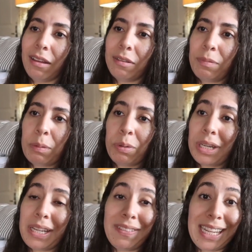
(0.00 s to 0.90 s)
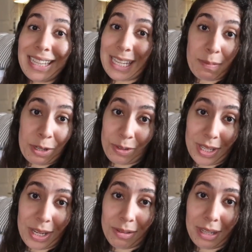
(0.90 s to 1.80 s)
People didn't even eat the
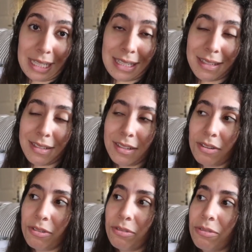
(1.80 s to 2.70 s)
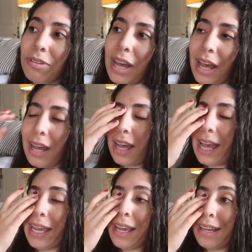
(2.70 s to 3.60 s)
specialty donuts, so
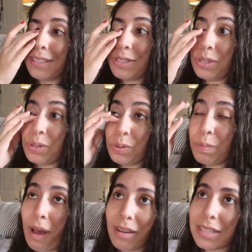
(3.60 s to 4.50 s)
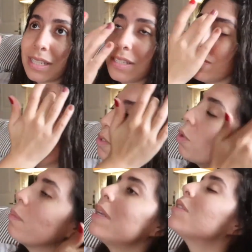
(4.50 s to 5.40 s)
I got 2 boxes of
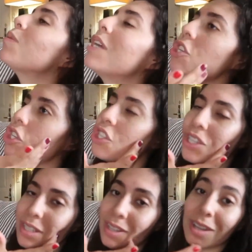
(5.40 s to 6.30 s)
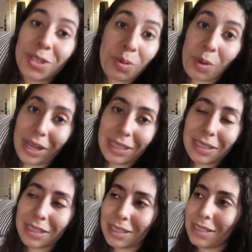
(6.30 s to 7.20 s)
assortment when I should have just stuck to 1,
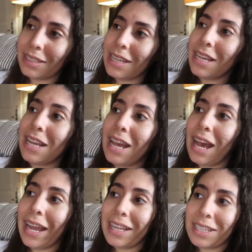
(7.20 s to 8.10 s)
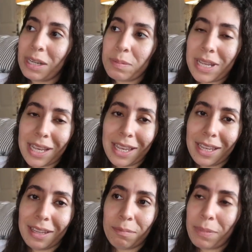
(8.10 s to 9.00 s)
because I ended up
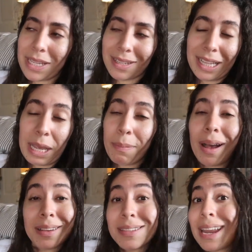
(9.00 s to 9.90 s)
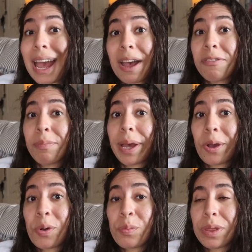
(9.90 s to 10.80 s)
taking basically a box and a half back
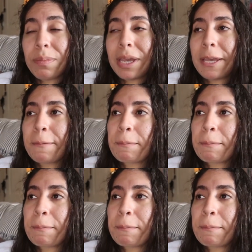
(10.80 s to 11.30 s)
home with me.